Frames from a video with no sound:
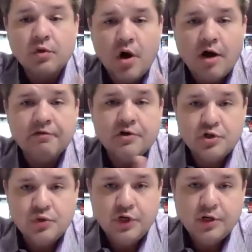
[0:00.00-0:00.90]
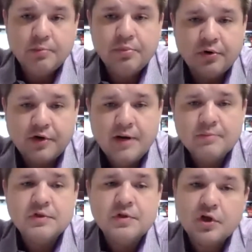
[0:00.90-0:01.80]
offered 2-year programs.
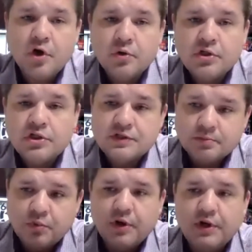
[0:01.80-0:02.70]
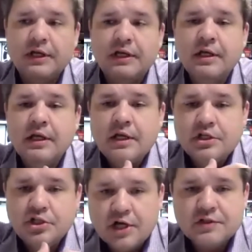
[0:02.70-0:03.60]
So the coach is supporting
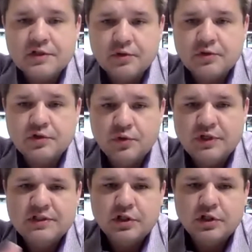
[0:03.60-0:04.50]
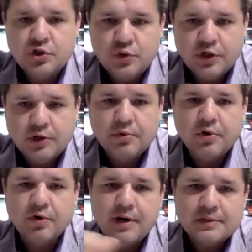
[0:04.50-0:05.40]
just those students in the 2-year
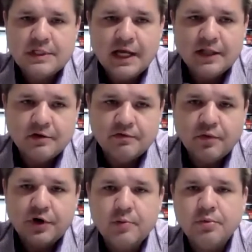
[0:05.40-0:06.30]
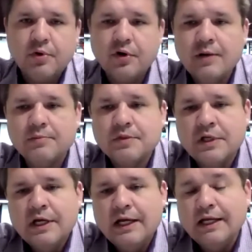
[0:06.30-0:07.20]
programs, not the 4-year programs.
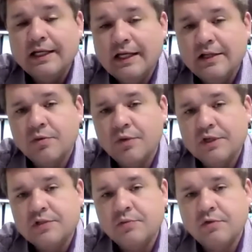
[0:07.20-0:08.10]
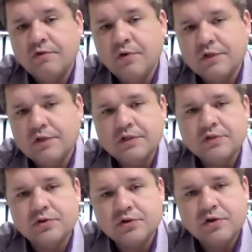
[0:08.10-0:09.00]
And again, the reason we're focusing
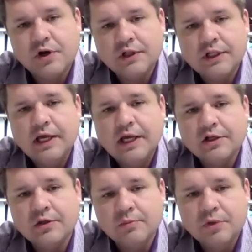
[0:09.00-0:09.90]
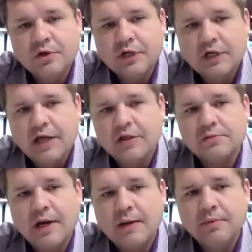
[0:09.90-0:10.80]
so strongly on the community
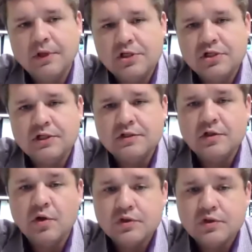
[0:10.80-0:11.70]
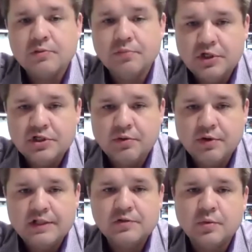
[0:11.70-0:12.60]
college population is those completion
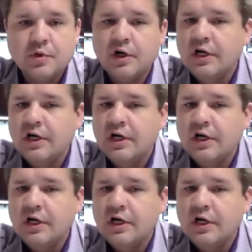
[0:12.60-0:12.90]
rates were